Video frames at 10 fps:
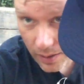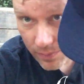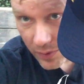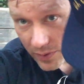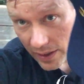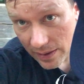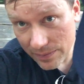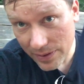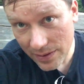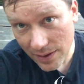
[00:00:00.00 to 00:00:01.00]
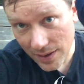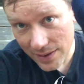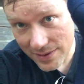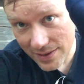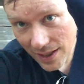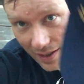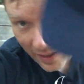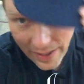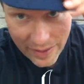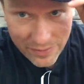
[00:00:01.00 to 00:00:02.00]
Boot camp style
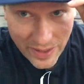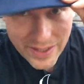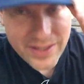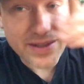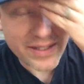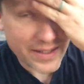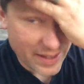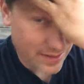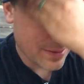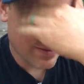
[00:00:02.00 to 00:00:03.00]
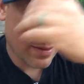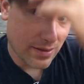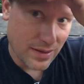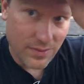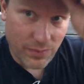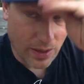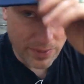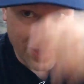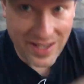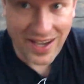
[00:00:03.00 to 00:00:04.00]
hat back in the probably
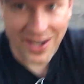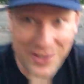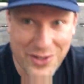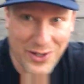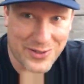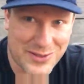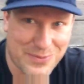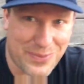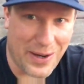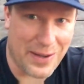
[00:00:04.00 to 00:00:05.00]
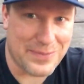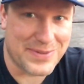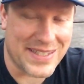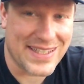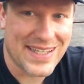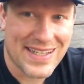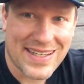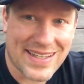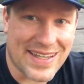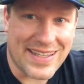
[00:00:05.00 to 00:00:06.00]
I don't know, it's probably
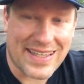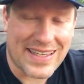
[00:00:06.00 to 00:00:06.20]
like